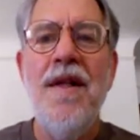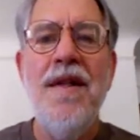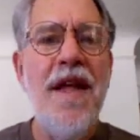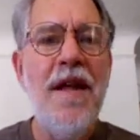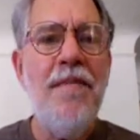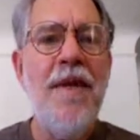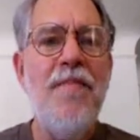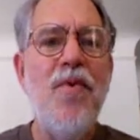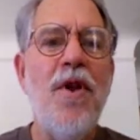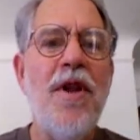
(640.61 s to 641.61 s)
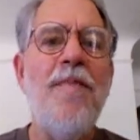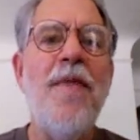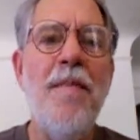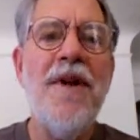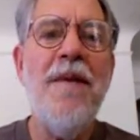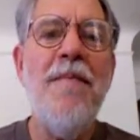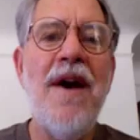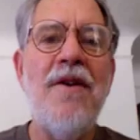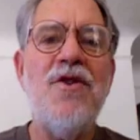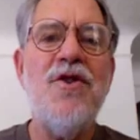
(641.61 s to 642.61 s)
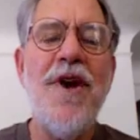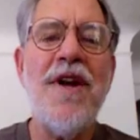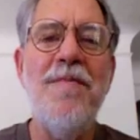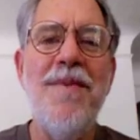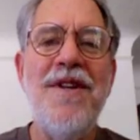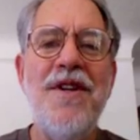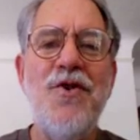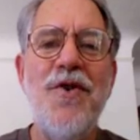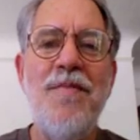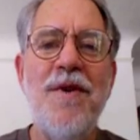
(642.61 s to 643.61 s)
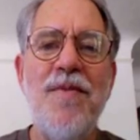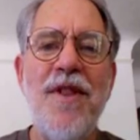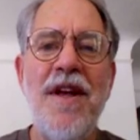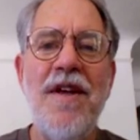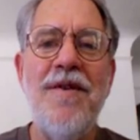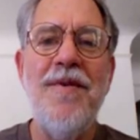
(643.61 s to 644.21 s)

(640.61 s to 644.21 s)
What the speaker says: let me pull up the Money Matters recommended treatment plan.